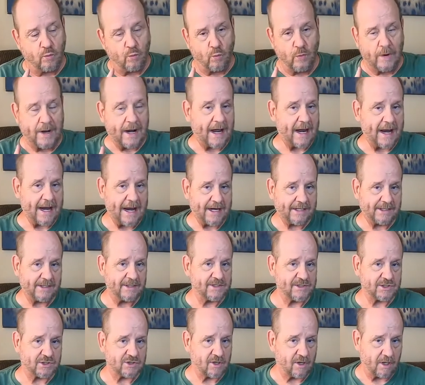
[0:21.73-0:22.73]
when I had
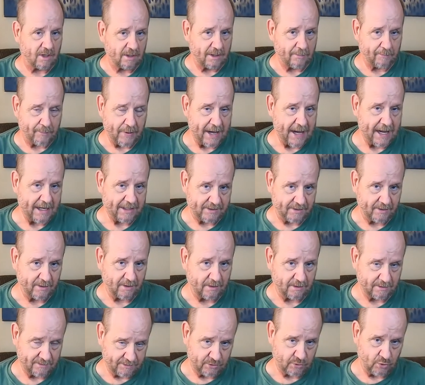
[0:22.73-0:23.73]
to install a pan
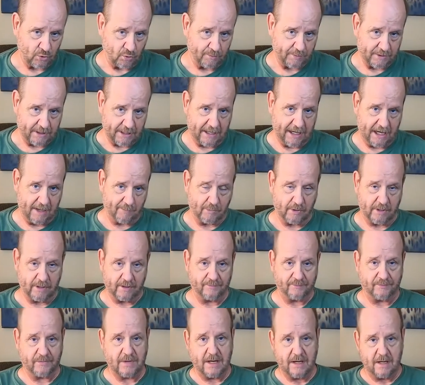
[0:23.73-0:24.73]
tilt zoom
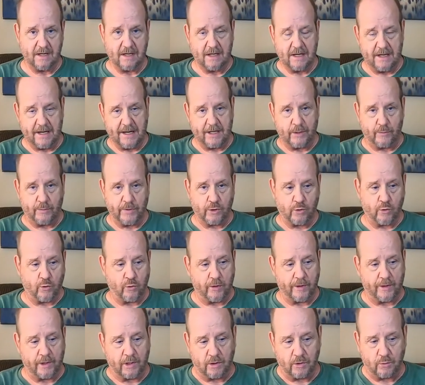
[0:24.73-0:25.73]
camera and a
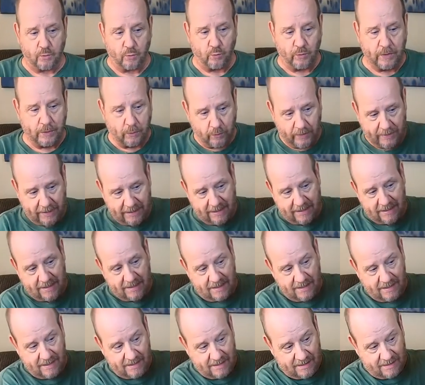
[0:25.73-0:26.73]
recorder, we,
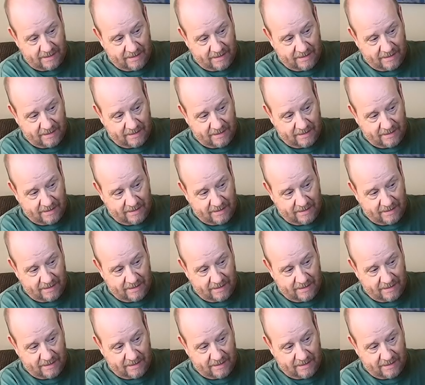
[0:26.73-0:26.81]
we,